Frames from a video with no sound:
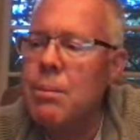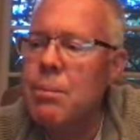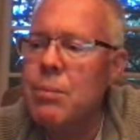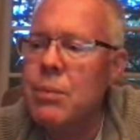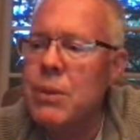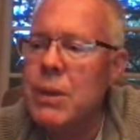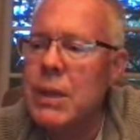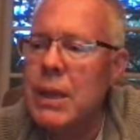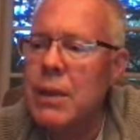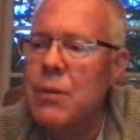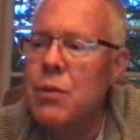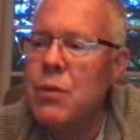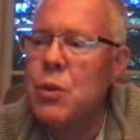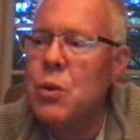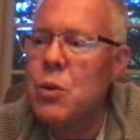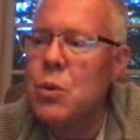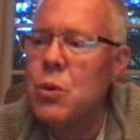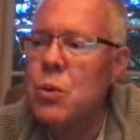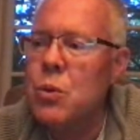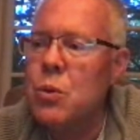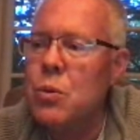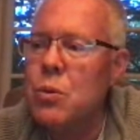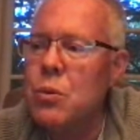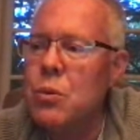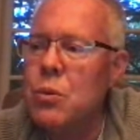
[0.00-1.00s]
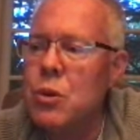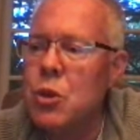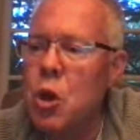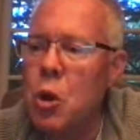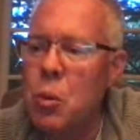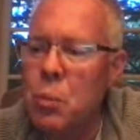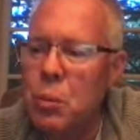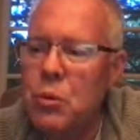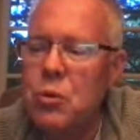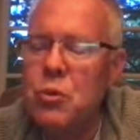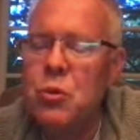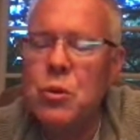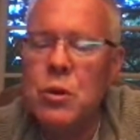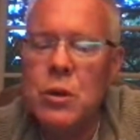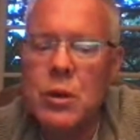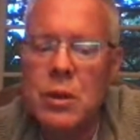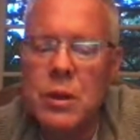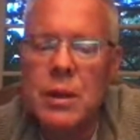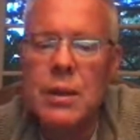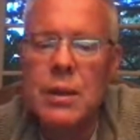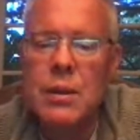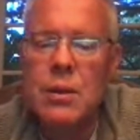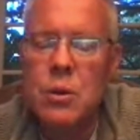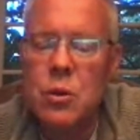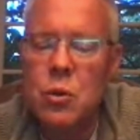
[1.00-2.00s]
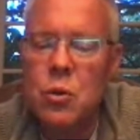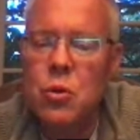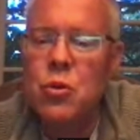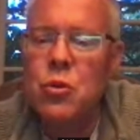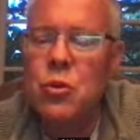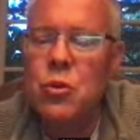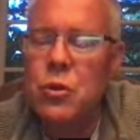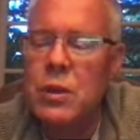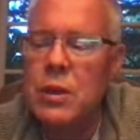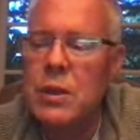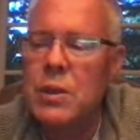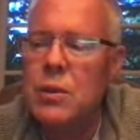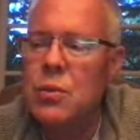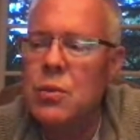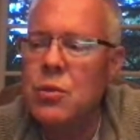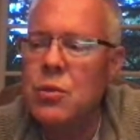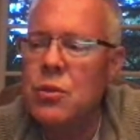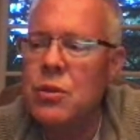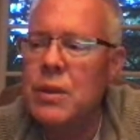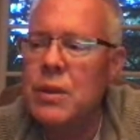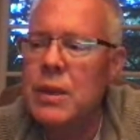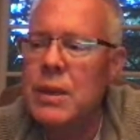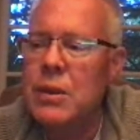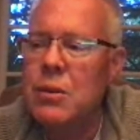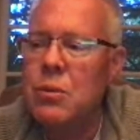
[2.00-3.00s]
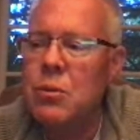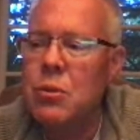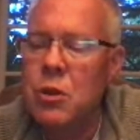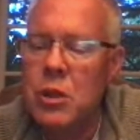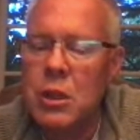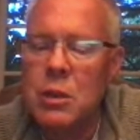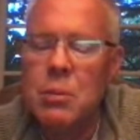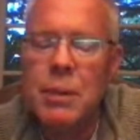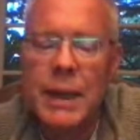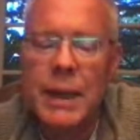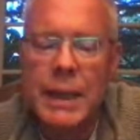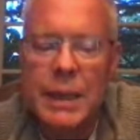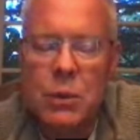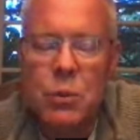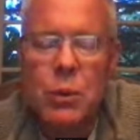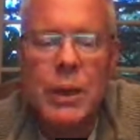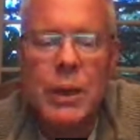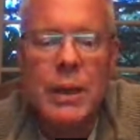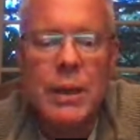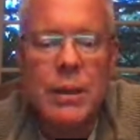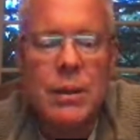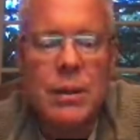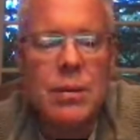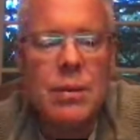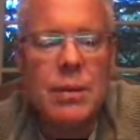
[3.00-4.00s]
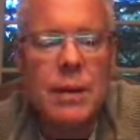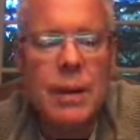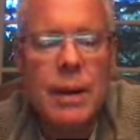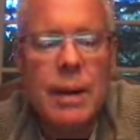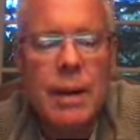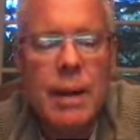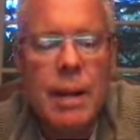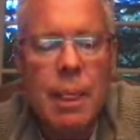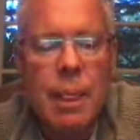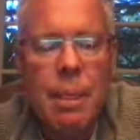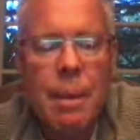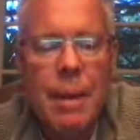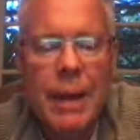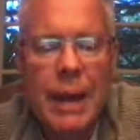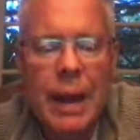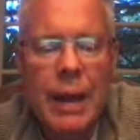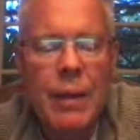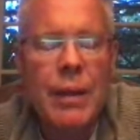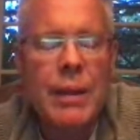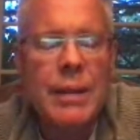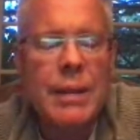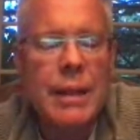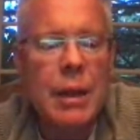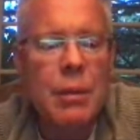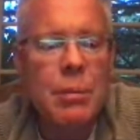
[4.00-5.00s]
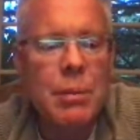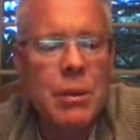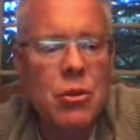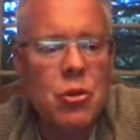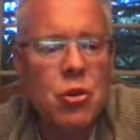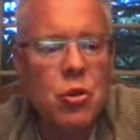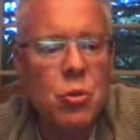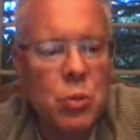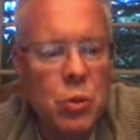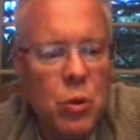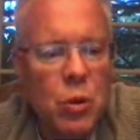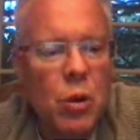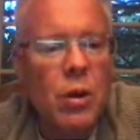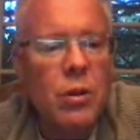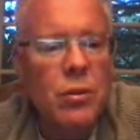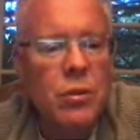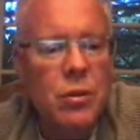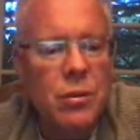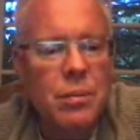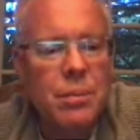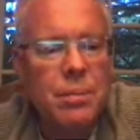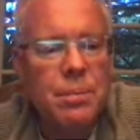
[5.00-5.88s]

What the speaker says: give you the opportunity to use your gifts in really mighty ways. And I think that'd be super awesome.